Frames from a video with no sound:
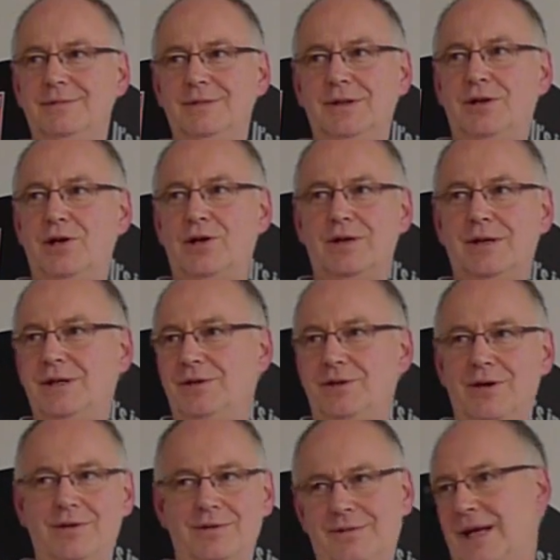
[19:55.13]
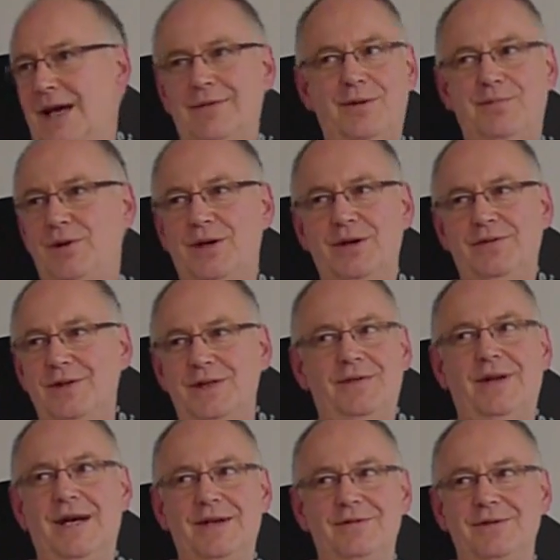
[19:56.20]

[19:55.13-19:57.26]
You can't have a perfectly flat